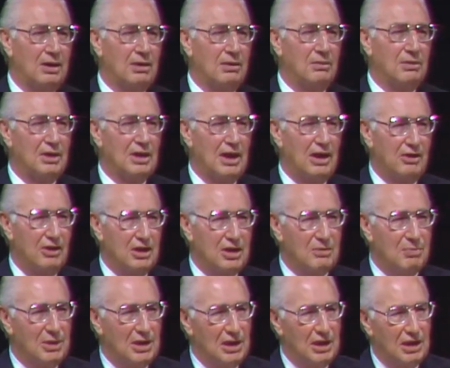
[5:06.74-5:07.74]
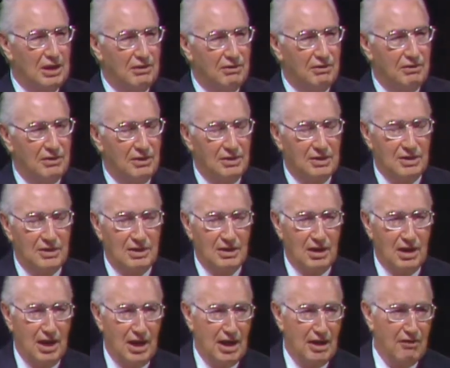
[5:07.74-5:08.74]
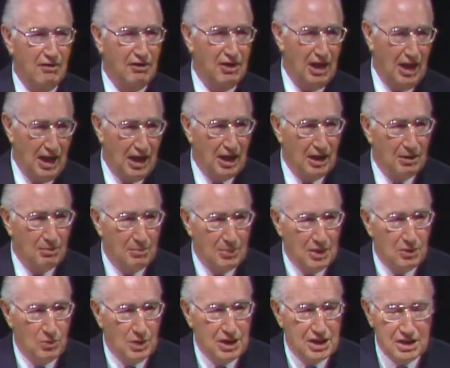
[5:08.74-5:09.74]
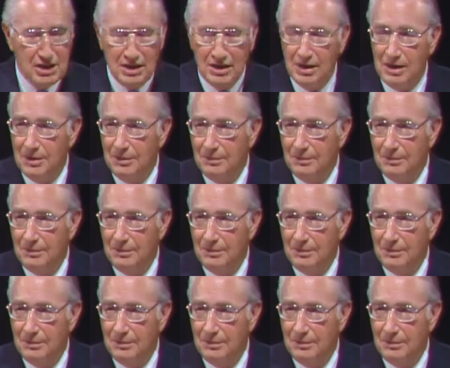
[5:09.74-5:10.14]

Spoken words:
Without this belief, life can be wasted.